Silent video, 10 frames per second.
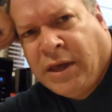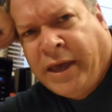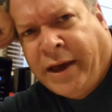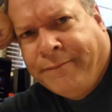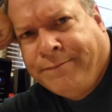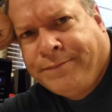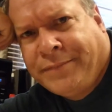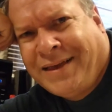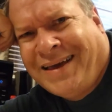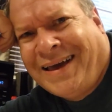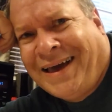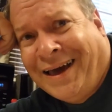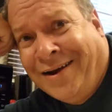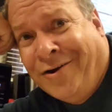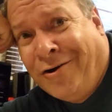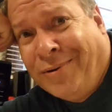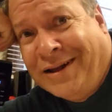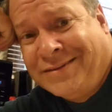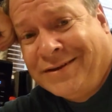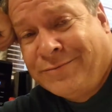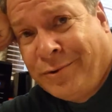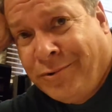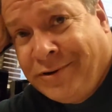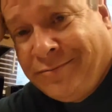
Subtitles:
Yeah, I don't know about this, but we're